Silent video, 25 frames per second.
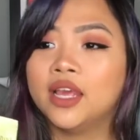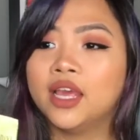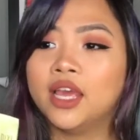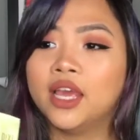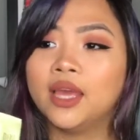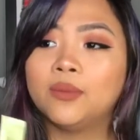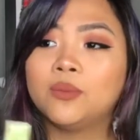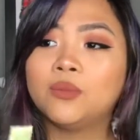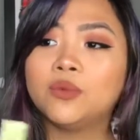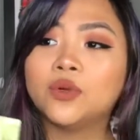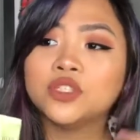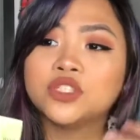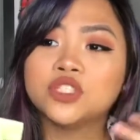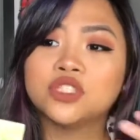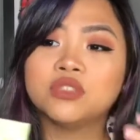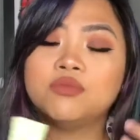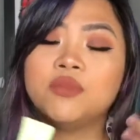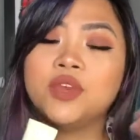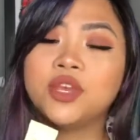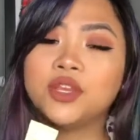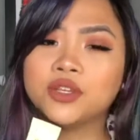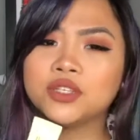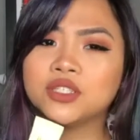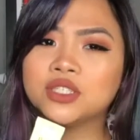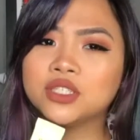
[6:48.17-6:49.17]
it will just
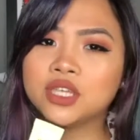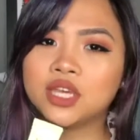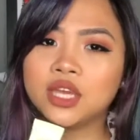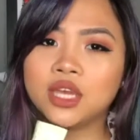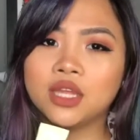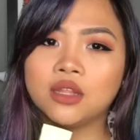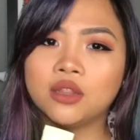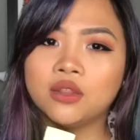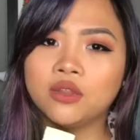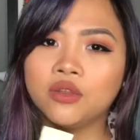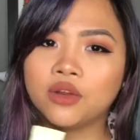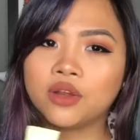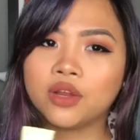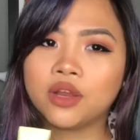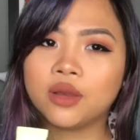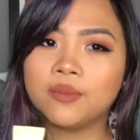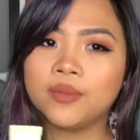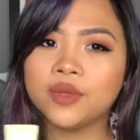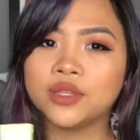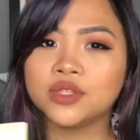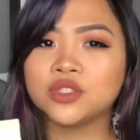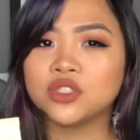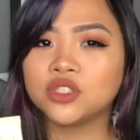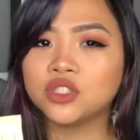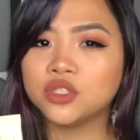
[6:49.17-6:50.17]
make your skin look a
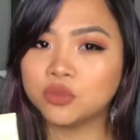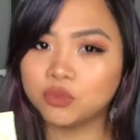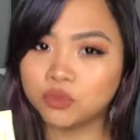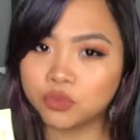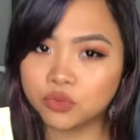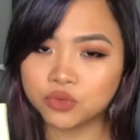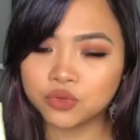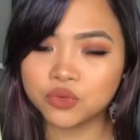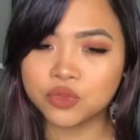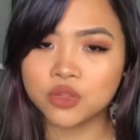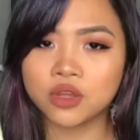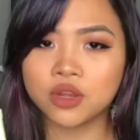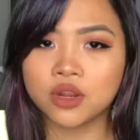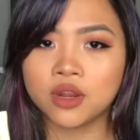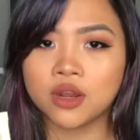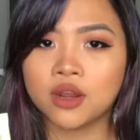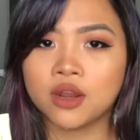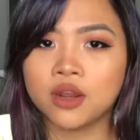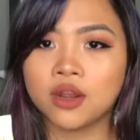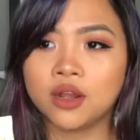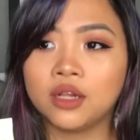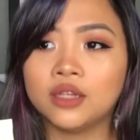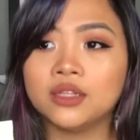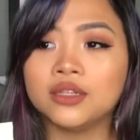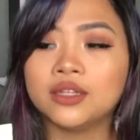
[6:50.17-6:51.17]
bit
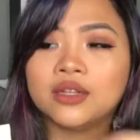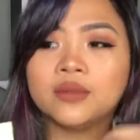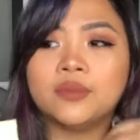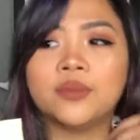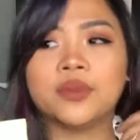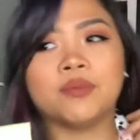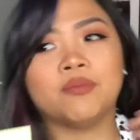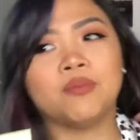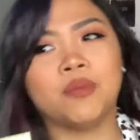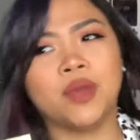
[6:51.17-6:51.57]
smoother, a little bit